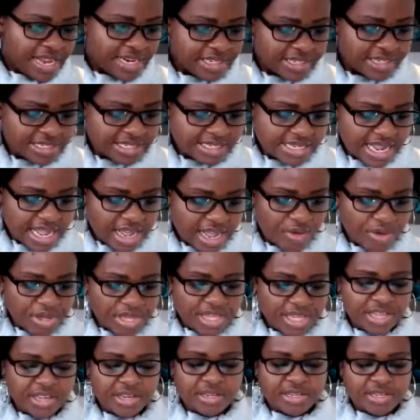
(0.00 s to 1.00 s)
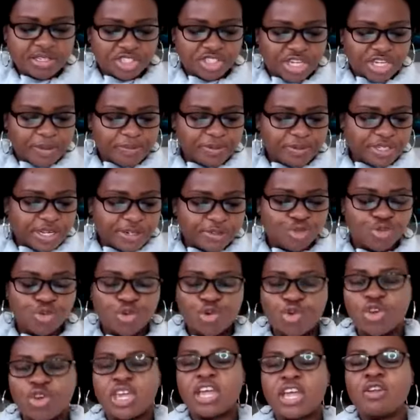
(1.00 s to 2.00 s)
That is now in chapter
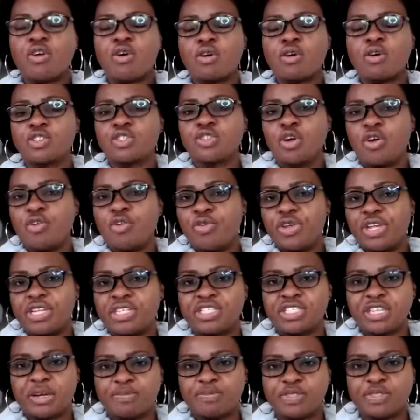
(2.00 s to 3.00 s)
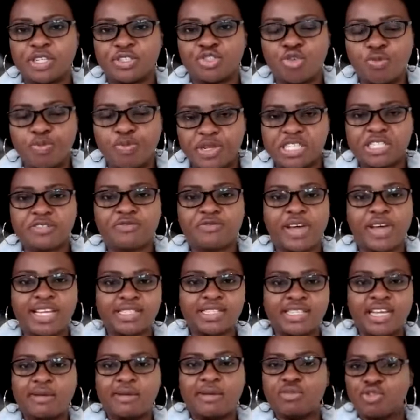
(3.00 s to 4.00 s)
2. You can also read chapter 2. Please
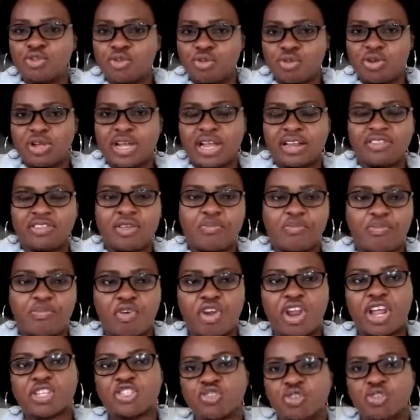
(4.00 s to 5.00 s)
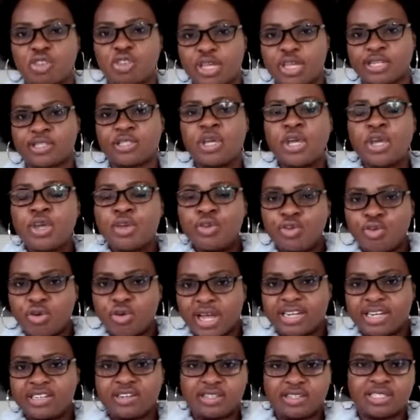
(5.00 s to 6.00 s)
find time to look at the prayer so that you
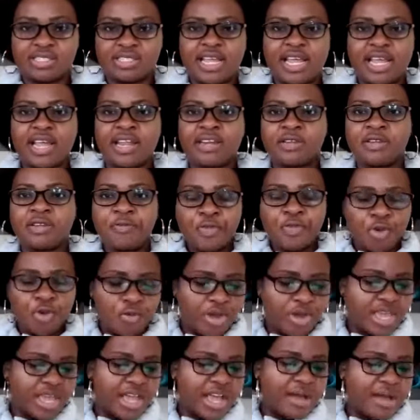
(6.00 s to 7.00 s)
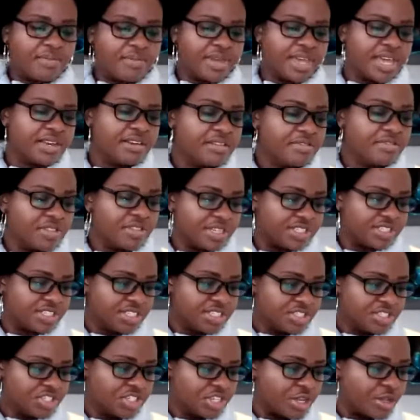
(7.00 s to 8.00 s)
understand where I'm getting the
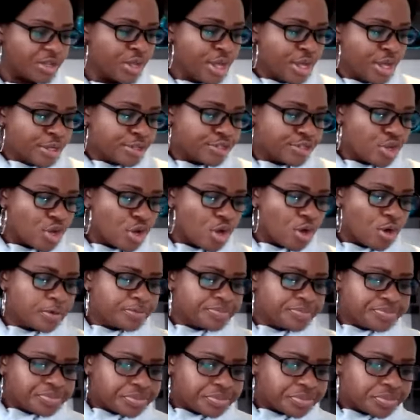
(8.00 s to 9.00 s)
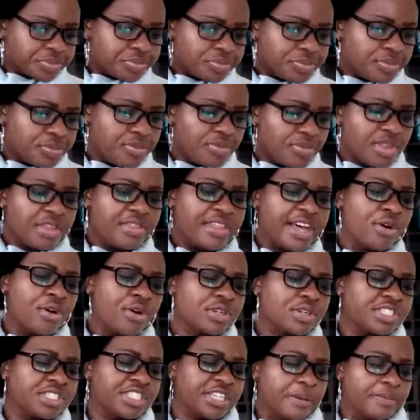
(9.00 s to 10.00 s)
teaching. So that
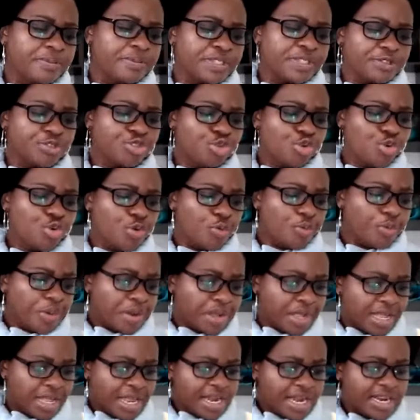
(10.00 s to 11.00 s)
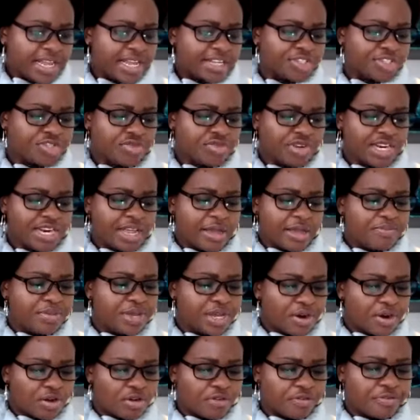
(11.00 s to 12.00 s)
was chapter 2. Let's read a
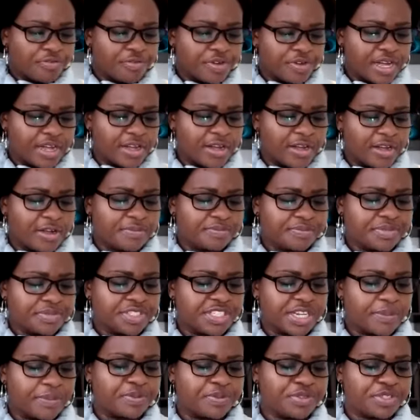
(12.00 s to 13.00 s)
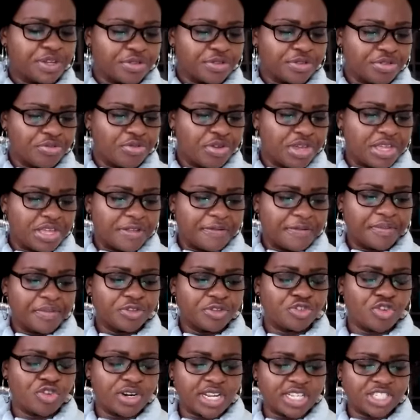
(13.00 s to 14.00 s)
bit of chapter 3,
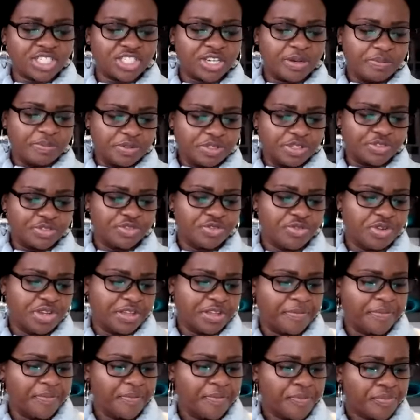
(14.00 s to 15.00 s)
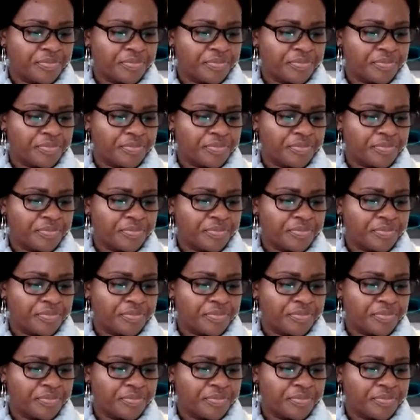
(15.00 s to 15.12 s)
Jonah chapter 3.